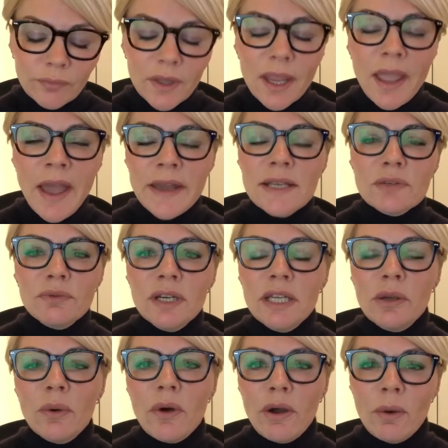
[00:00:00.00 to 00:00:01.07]
and it's really
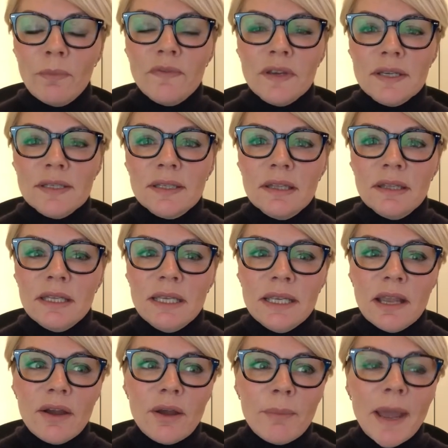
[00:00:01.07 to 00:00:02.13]
quite obvious that
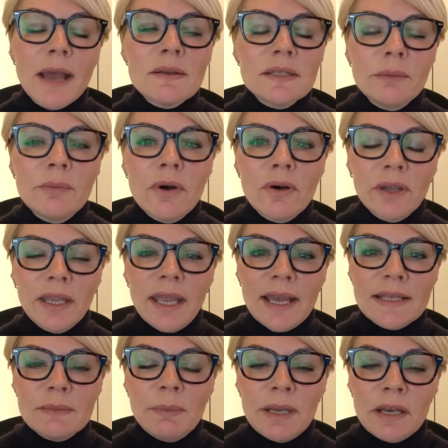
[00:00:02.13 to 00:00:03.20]
the um, housing market
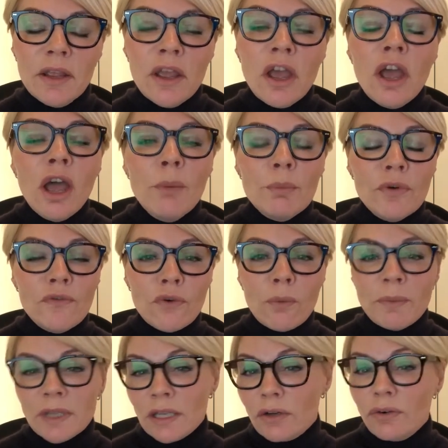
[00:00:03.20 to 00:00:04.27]
has been
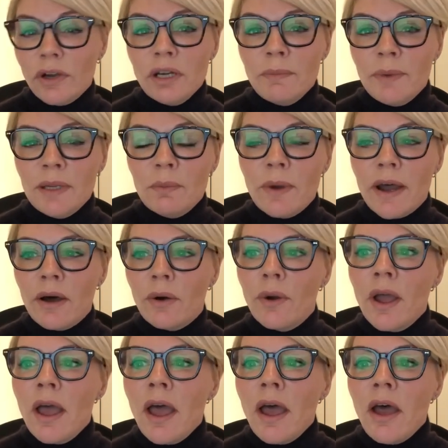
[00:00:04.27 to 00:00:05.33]
performing incredibly well,
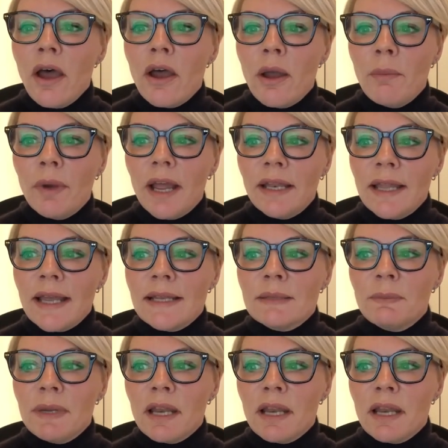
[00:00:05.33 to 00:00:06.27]
um, and that has been